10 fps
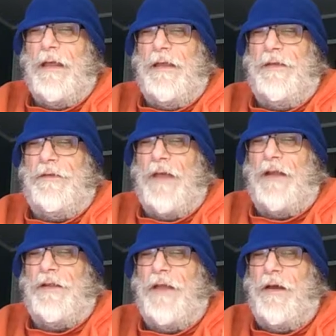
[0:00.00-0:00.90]
He's done
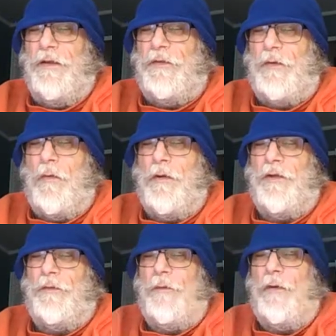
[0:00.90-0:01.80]
a ton of
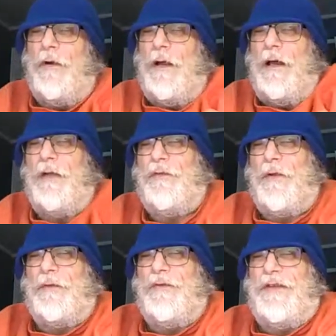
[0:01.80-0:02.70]
scores for
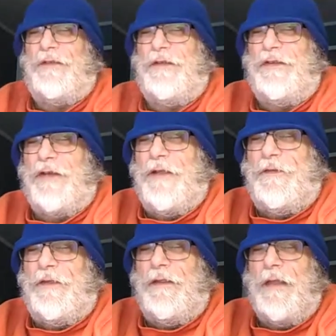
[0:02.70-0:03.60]
director Jesse
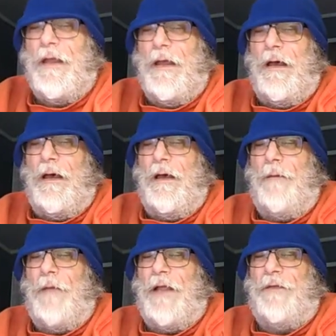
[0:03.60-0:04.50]
Johnson,
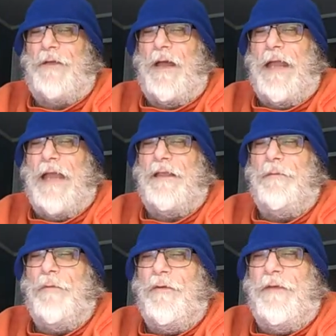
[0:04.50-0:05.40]
my, Scott Adkins
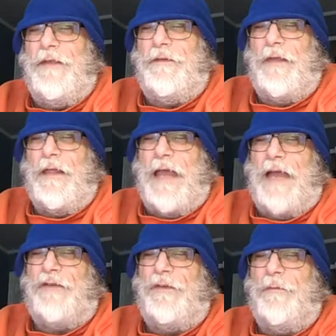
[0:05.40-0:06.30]
movies,
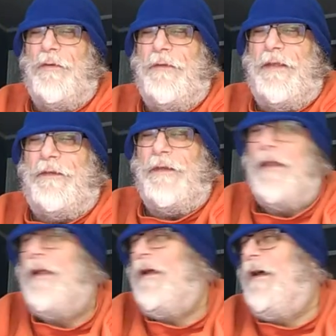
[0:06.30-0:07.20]
action movies.
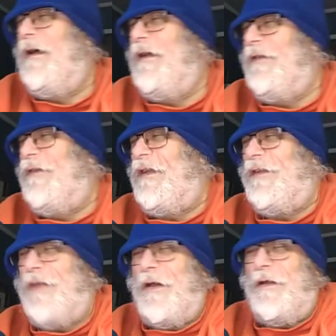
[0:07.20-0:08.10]
he's done
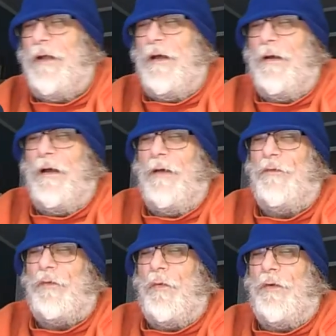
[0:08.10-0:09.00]
a ton of, of
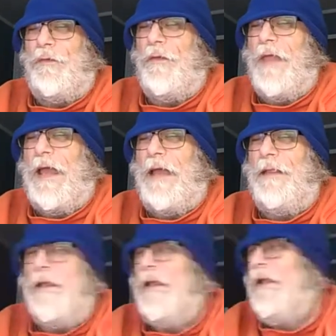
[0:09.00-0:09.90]
scores for that.
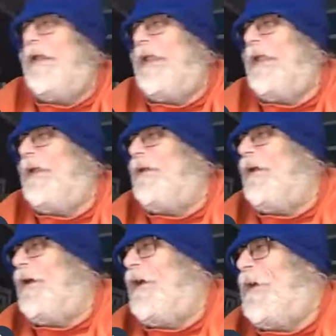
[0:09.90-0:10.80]
And
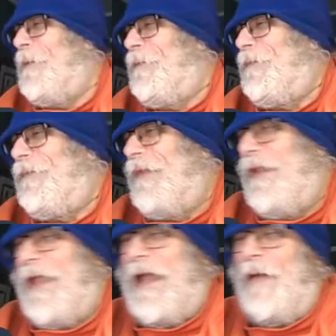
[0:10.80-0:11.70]
um,
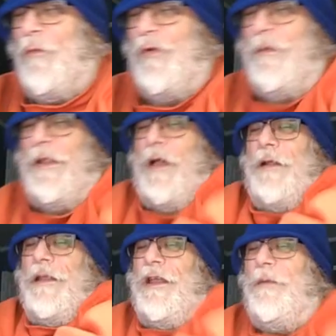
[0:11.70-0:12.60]
yeah, we're going to be
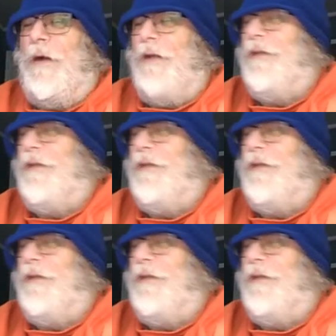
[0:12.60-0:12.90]
talking to him on the